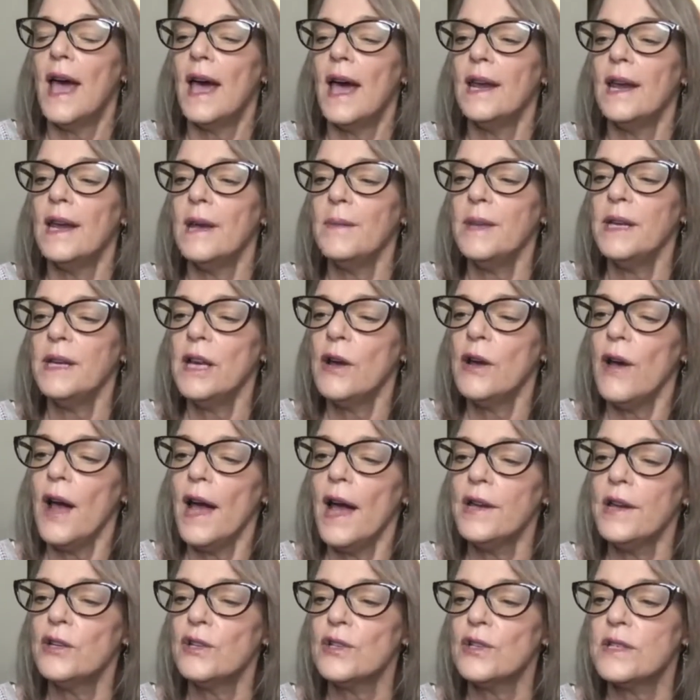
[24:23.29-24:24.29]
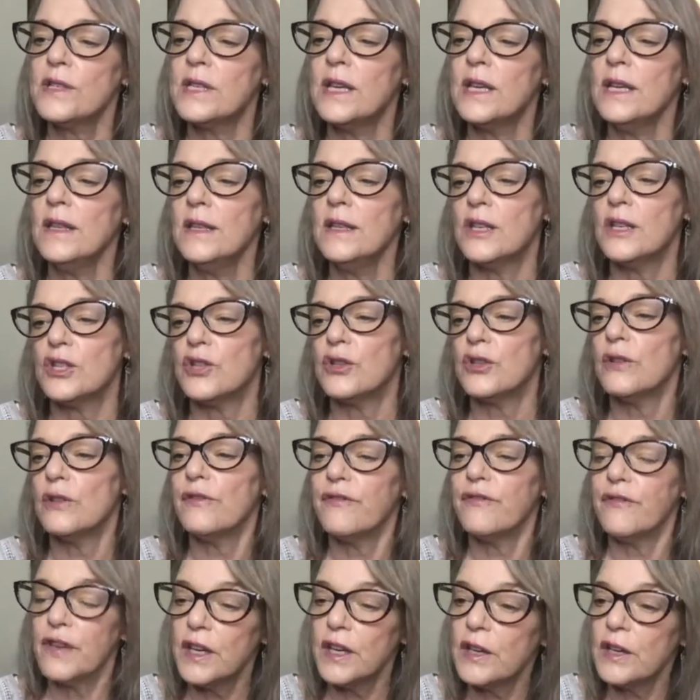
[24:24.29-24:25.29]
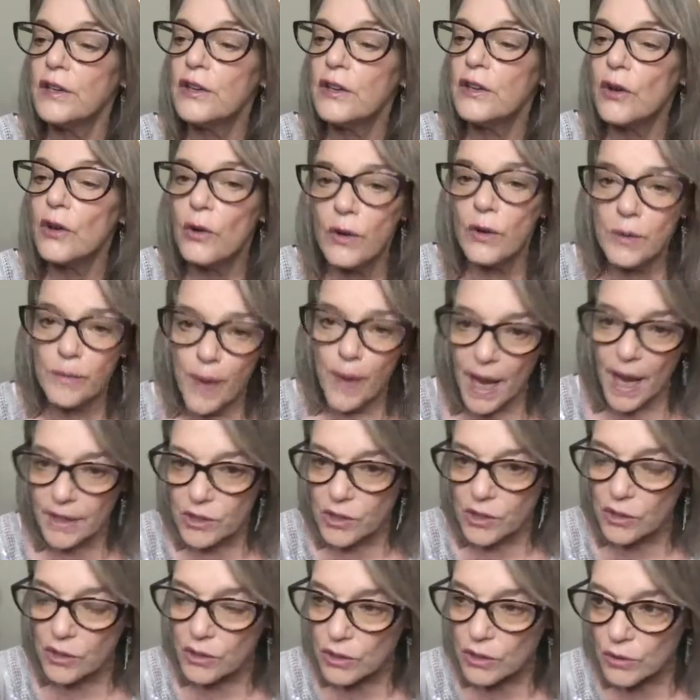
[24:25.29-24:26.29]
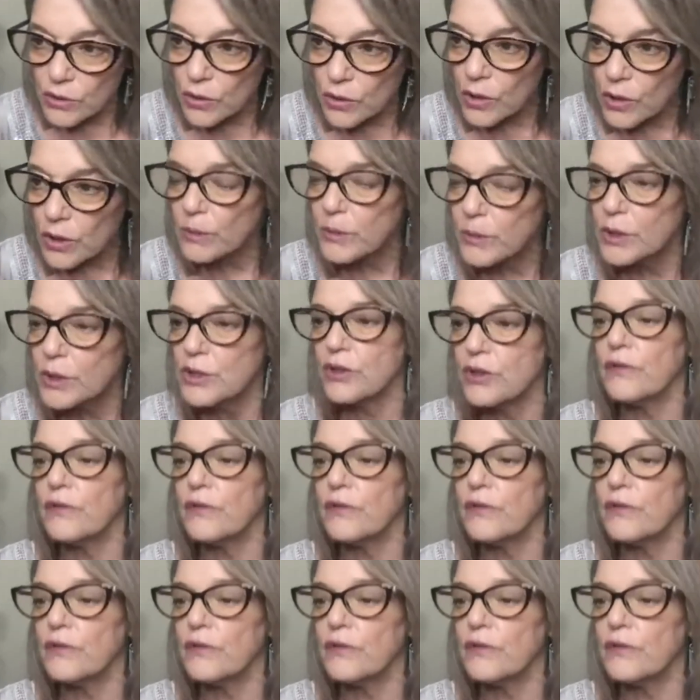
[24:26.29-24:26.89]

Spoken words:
And let me know how you're seeing this. Do you feel you're going back to a new normal?